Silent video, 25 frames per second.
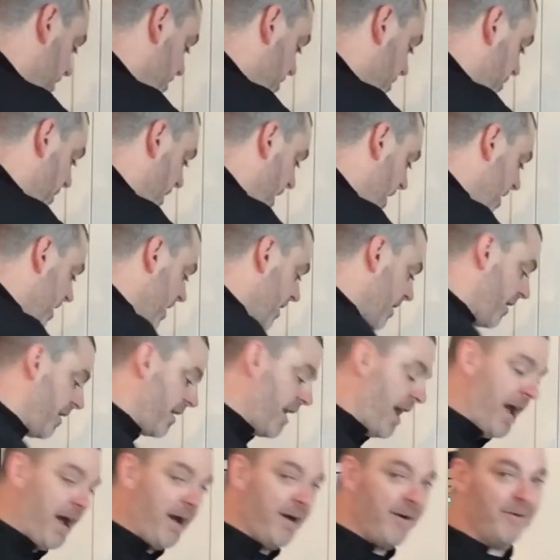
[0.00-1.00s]
Depending
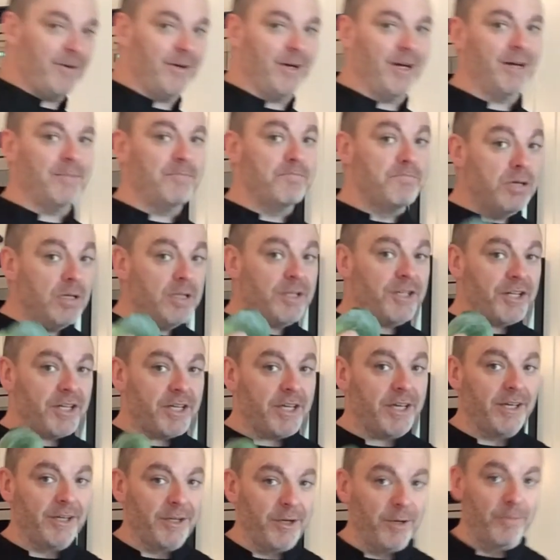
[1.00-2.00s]
on how
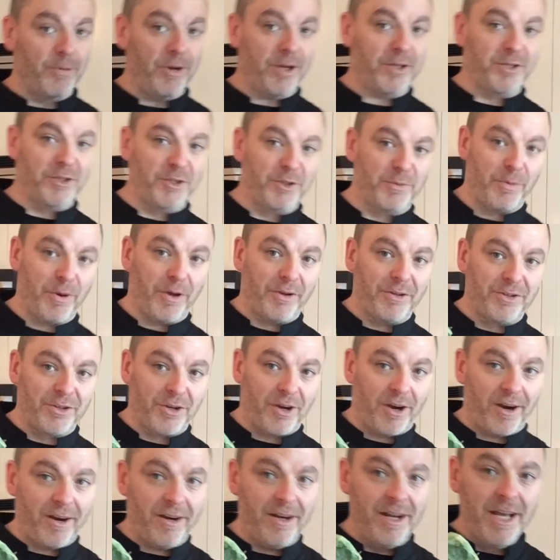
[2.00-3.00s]
bushy your Brussels sprouts
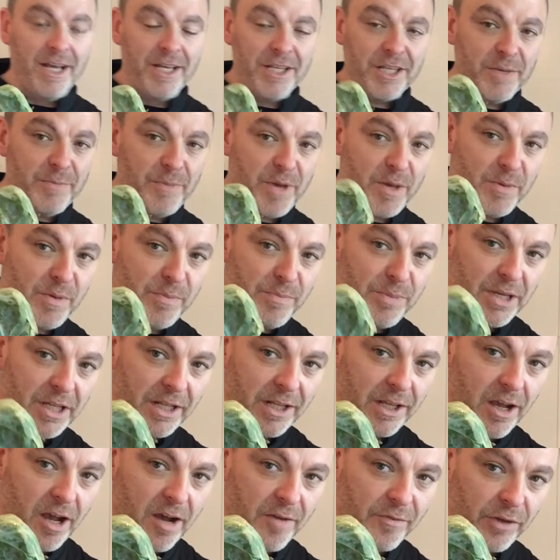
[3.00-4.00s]
are, you may be
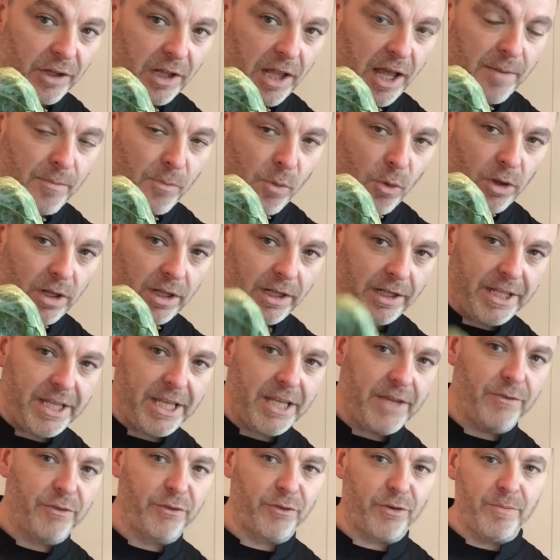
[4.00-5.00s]
peeling off a lot more
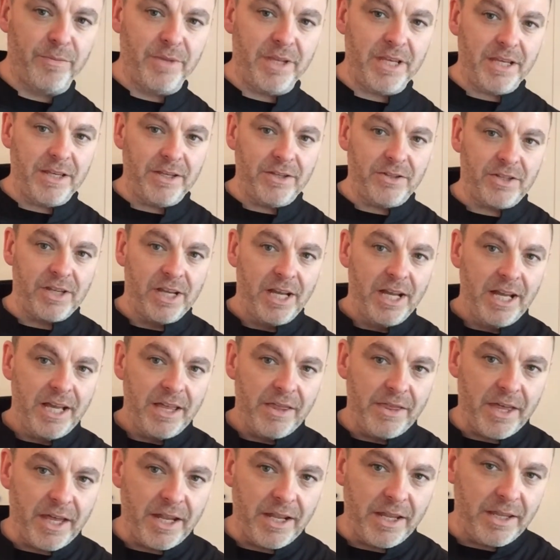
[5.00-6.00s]
leaves from these
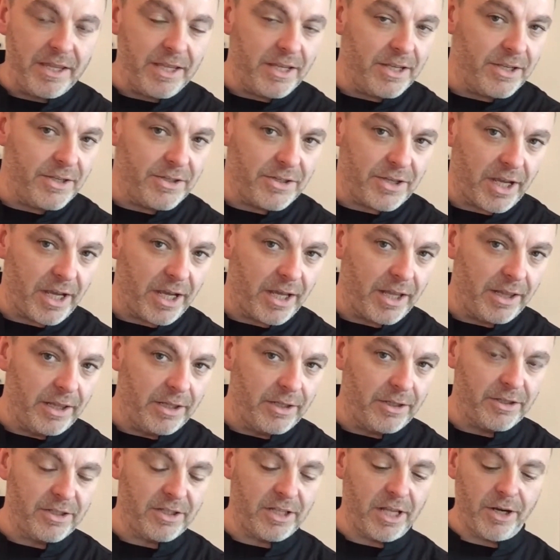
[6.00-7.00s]
than these
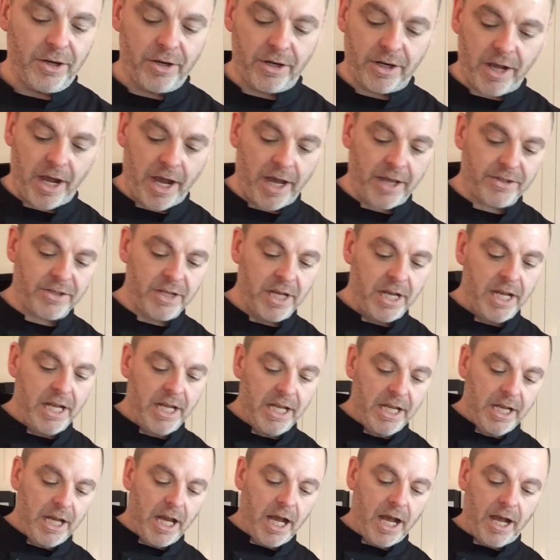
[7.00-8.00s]
little slender guys.
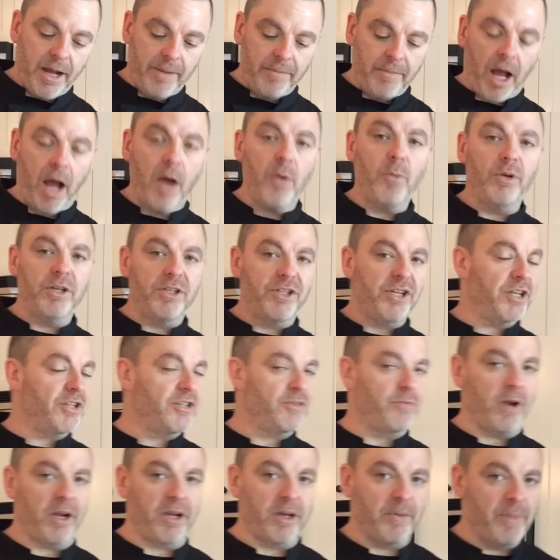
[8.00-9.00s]
I would
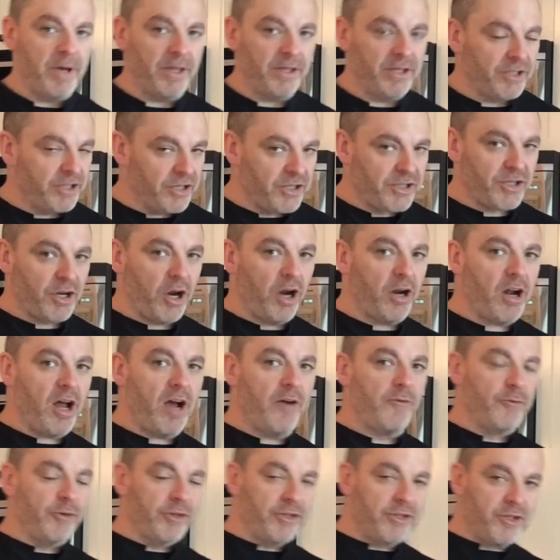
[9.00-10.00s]
just recommend that you start
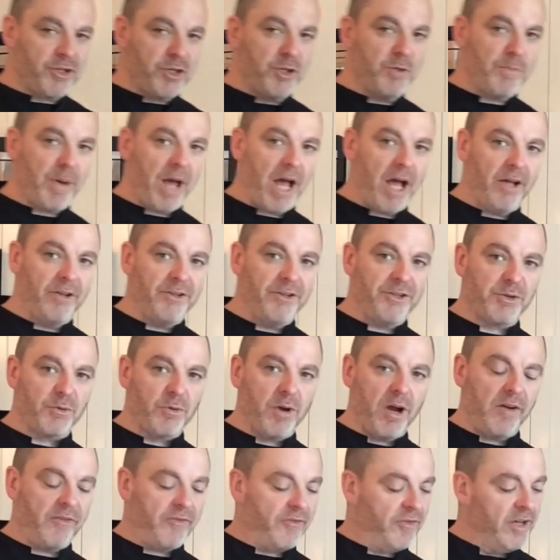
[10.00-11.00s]
off with 2 pounds
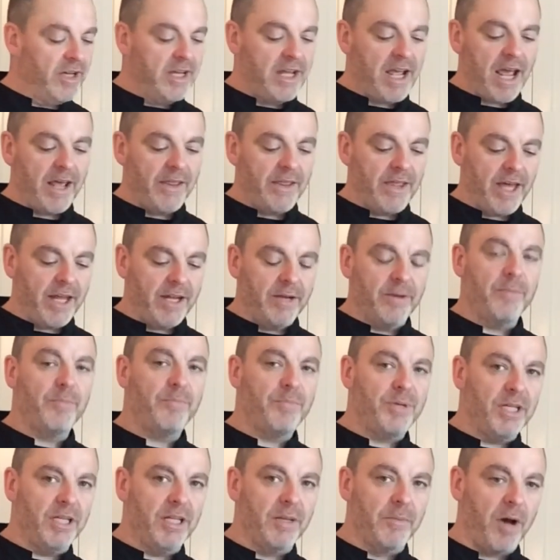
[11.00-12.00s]
rough and then
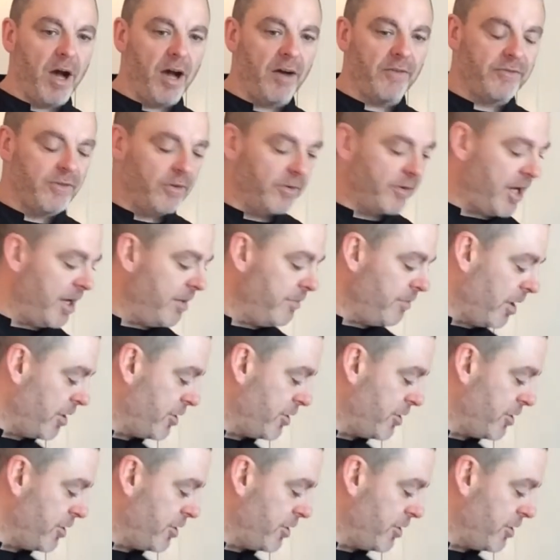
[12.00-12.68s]
peel them off, okay?